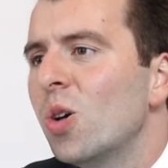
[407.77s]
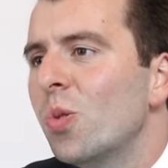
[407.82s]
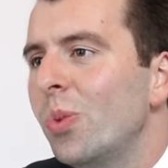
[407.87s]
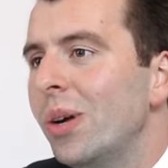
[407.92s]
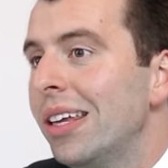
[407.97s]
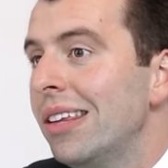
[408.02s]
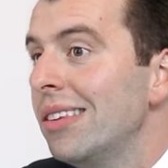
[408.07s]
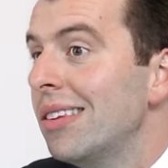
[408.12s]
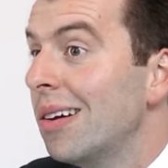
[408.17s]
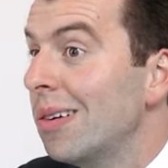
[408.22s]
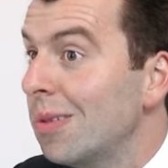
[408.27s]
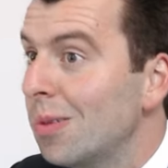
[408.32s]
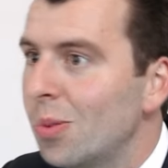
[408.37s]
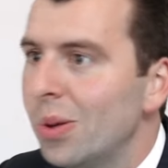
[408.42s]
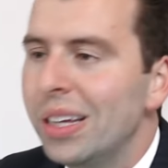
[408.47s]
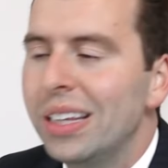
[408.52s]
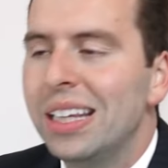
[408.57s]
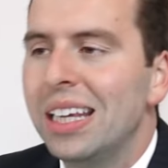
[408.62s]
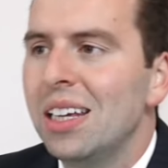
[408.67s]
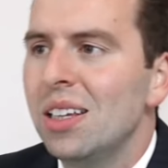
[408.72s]
we know
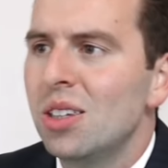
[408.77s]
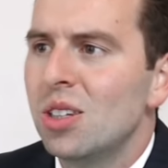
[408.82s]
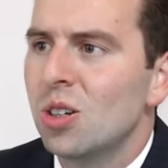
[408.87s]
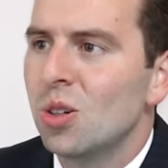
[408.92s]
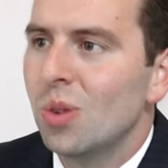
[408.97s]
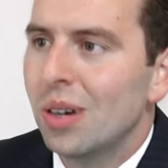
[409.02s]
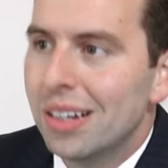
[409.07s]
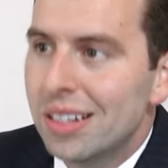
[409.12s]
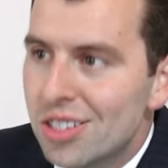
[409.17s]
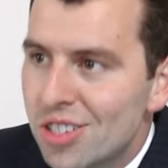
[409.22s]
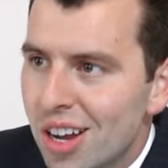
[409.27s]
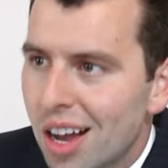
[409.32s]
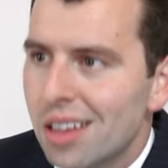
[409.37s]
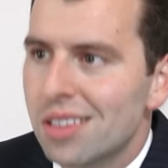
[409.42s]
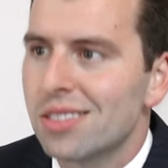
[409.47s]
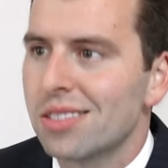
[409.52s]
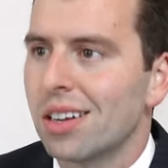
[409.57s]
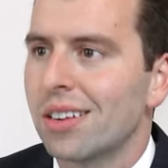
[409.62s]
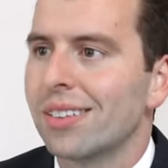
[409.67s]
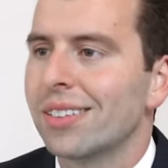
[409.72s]
we need to
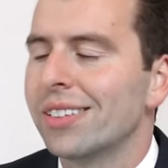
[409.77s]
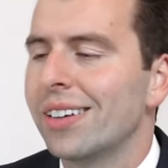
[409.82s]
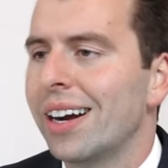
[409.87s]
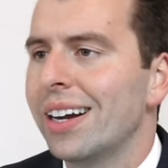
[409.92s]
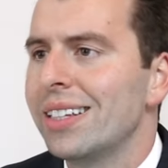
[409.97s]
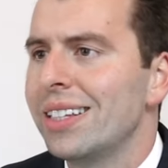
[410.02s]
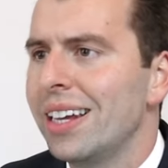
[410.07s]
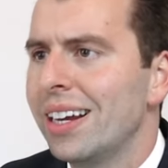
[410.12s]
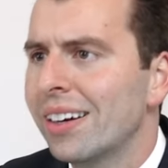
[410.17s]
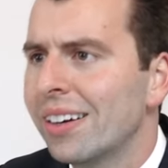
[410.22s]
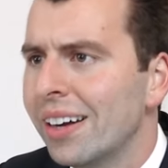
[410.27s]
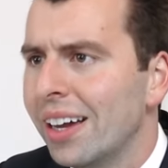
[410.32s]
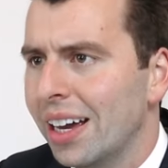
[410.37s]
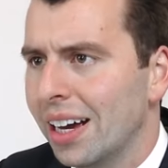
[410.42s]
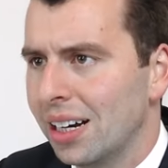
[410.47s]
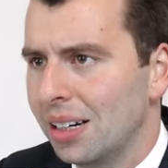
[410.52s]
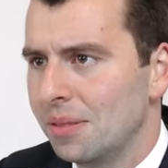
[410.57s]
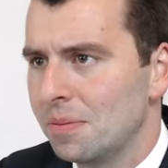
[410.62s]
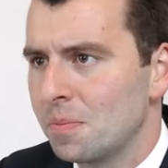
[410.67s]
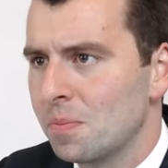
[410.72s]
adjust our
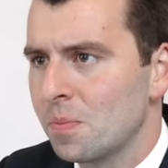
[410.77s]
criteria.